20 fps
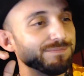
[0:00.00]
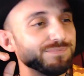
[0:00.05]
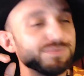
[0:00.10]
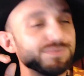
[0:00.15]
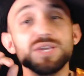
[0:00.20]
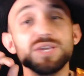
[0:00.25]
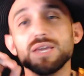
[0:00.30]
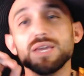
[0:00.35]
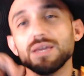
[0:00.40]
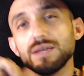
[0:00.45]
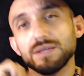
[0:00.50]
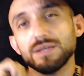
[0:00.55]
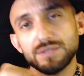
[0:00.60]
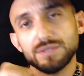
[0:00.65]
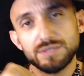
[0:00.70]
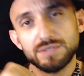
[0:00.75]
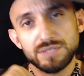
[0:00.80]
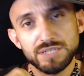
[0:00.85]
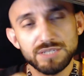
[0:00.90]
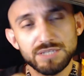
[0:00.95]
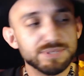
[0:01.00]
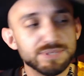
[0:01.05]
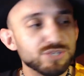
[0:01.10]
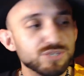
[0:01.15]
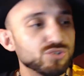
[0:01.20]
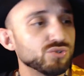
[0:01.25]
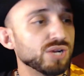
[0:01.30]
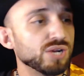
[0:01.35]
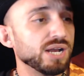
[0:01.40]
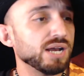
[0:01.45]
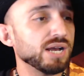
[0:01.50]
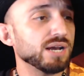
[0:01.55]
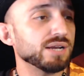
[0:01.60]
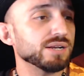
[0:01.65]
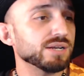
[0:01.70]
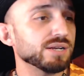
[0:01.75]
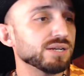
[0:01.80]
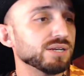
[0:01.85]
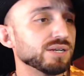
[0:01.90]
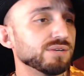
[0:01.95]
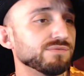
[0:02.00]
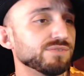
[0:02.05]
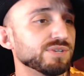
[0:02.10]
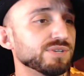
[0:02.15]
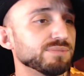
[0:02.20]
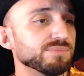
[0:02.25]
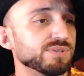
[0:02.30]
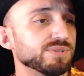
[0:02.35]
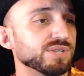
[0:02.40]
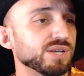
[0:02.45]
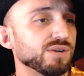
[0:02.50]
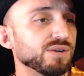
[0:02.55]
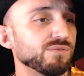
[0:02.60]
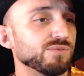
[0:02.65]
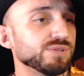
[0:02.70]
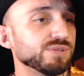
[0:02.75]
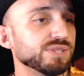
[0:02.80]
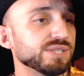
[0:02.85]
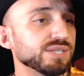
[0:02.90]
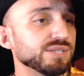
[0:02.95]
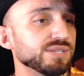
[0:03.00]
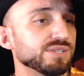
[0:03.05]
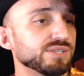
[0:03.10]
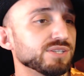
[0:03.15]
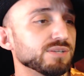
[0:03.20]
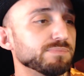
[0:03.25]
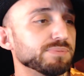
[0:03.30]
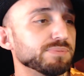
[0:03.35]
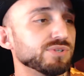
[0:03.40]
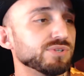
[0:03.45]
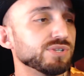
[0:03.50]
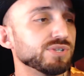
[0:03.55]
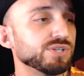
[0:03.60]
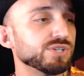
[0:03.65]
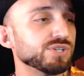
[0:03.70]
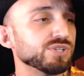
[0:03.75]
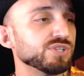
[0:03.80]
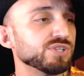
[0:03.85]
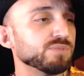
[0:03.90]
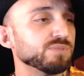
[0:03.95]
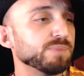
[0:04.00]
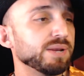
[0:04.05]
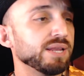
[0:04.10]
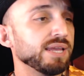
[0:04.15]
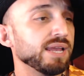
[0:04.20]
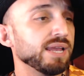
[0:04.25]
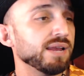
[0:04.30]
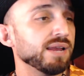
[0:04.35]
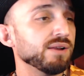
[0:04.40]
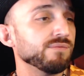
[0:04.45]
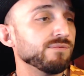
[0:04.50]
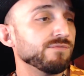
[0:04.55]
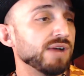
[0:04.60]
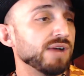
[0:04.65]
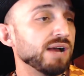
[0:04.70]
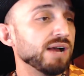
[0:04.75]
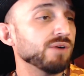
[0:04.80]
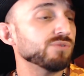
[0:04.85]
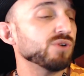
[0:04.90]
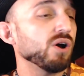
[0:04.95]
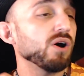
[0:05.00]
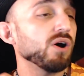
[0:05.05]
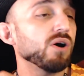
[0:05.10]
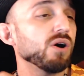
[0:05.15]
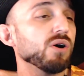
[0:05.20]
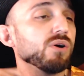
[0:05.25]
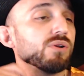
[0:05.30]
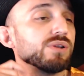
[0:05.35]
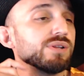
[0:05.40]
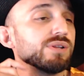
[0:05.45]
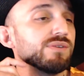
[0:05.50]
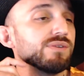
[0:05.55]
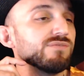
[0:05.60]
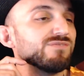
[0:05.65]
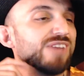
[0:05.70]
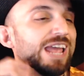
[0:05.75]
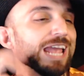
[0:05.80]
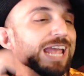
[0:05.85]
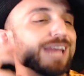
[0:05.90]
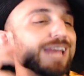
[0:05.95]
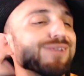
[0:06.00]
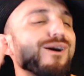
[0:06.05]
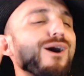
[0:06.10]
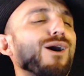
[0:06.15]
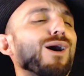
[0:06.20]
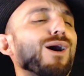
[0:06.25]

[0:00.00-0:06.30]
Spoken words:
Yes, he'd been trying to comfort himself with these suppositions, but he had found all in vain,